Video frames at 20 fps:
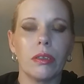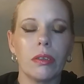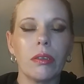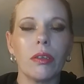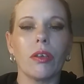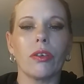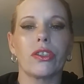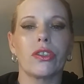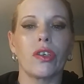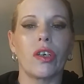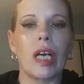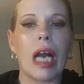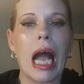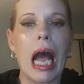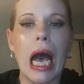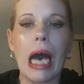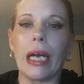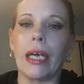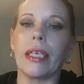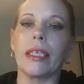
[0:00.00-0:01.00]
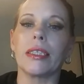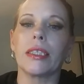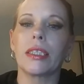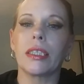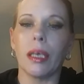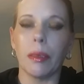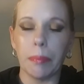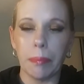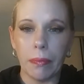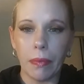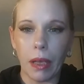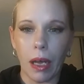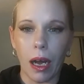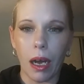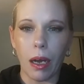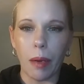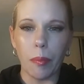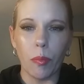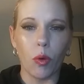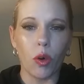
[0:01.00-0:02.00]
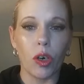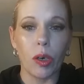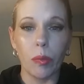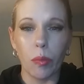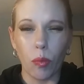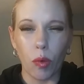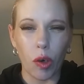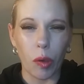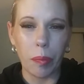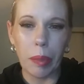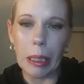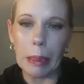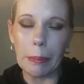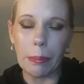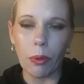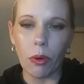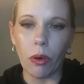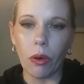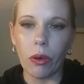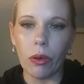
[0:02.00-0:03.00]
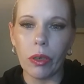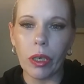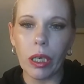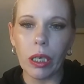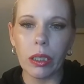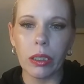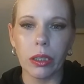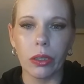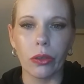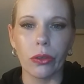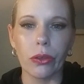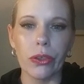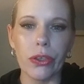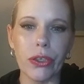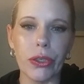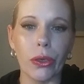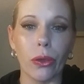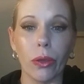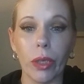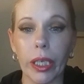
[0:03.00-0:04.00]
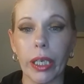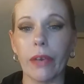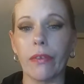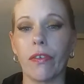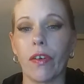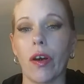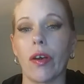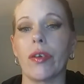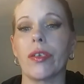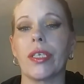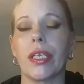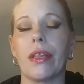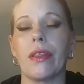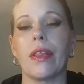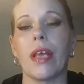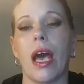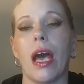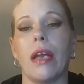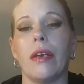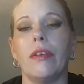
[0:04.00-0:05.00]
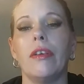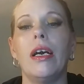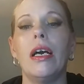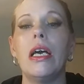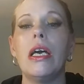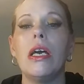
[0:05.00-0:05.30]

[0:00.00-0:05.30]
they'll start adding some more and more people a little slowly at first, and then